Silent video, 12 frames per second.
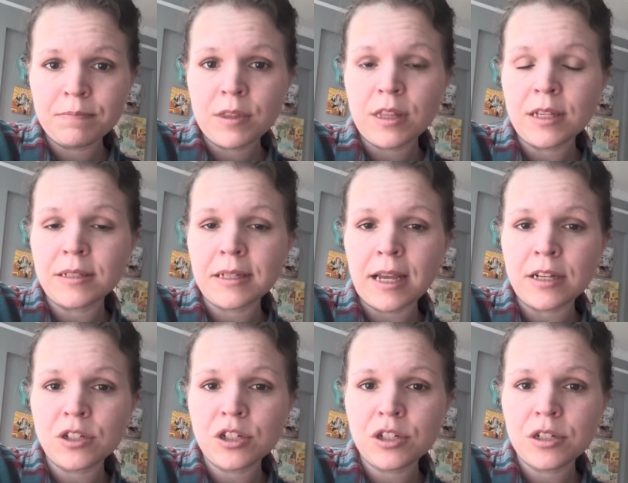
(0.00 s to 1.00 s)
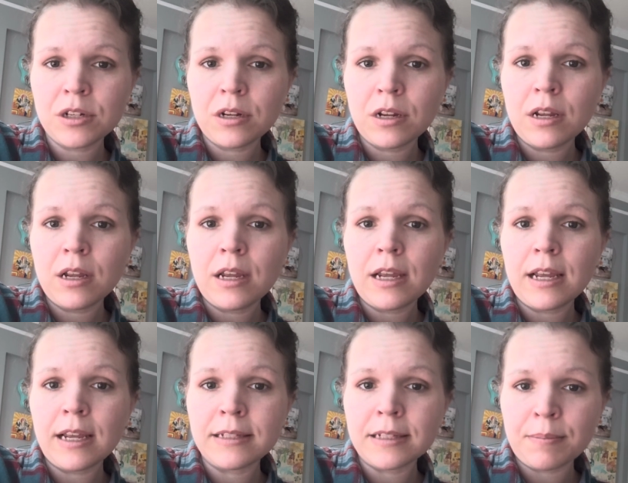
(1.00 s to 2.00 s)
the sketch
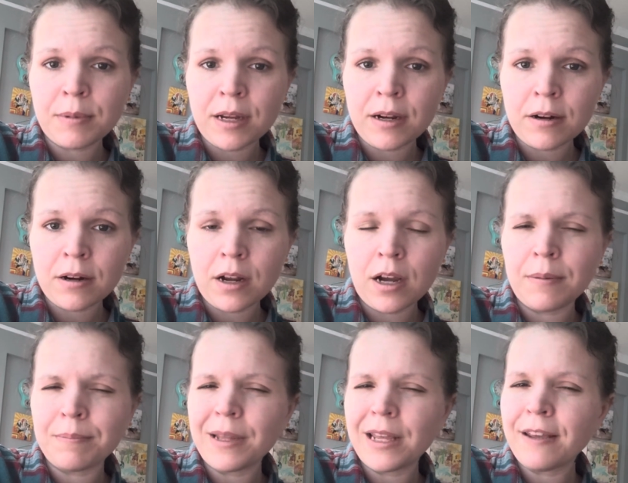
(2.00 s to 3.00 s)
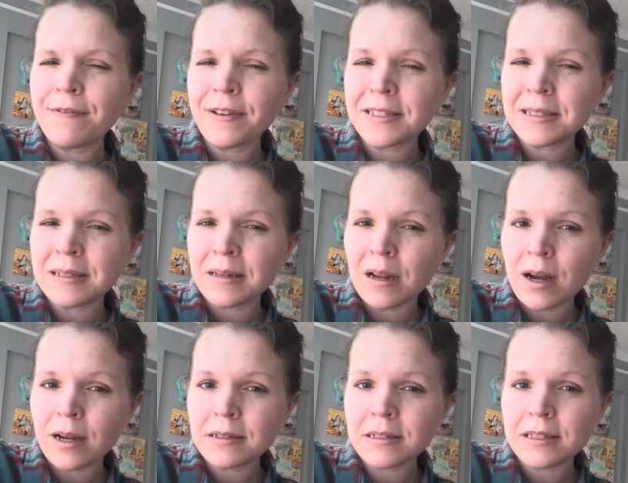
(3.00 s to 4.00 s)
is up there. If it's
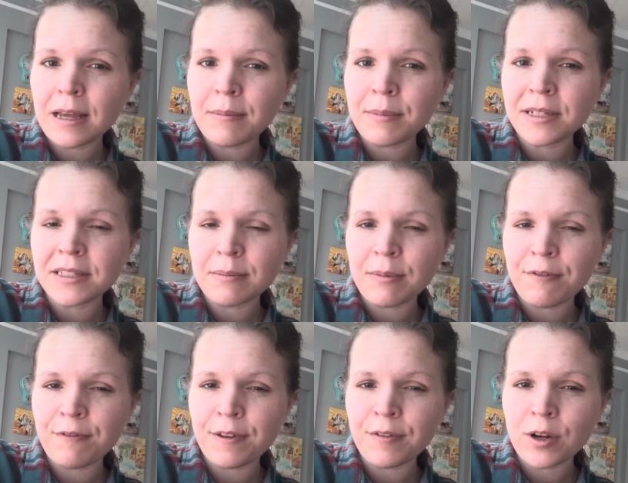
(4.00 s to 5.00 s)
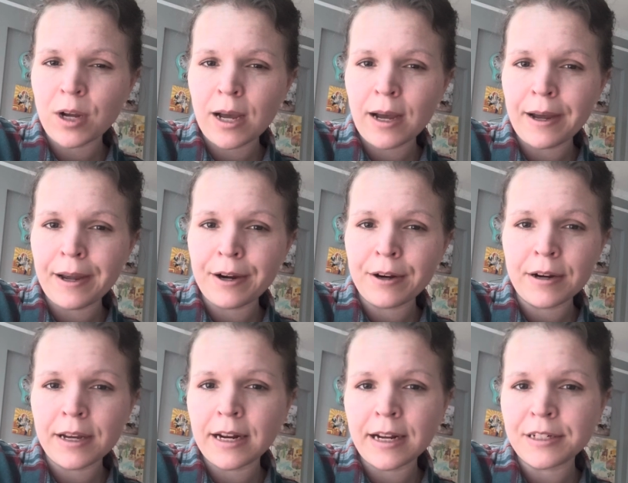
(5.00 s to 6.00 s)
not, that means that my fever got higher
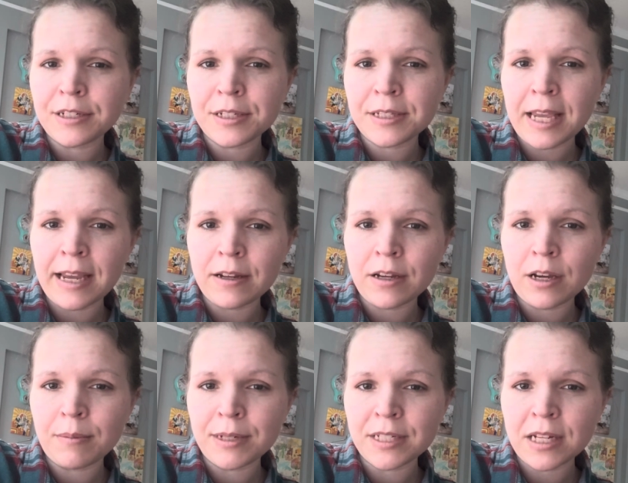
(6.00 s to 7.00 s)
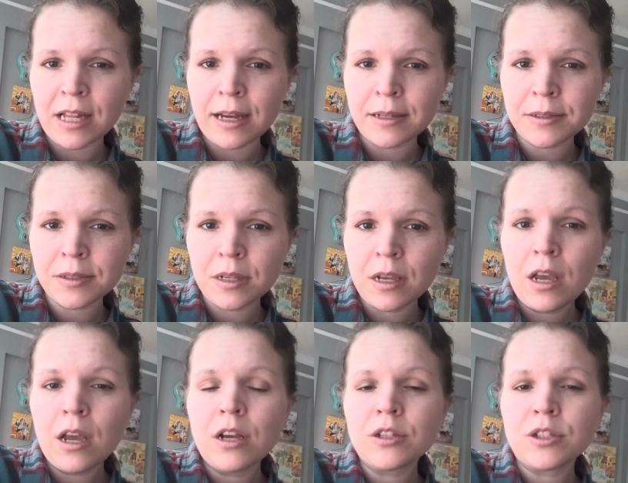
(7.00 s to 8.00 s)
and I just can't come into class.
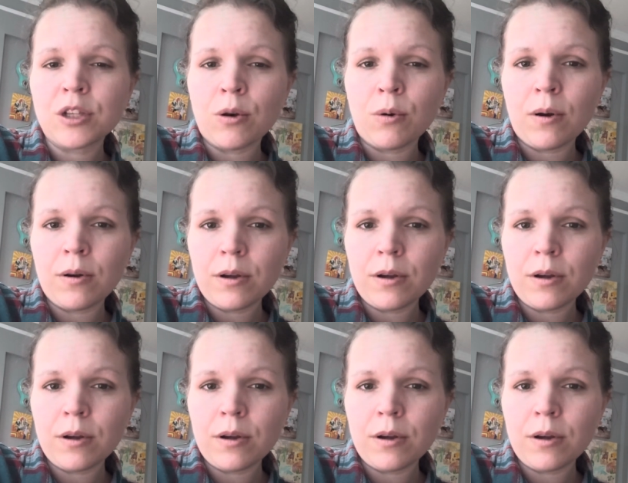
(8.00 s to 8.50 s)
So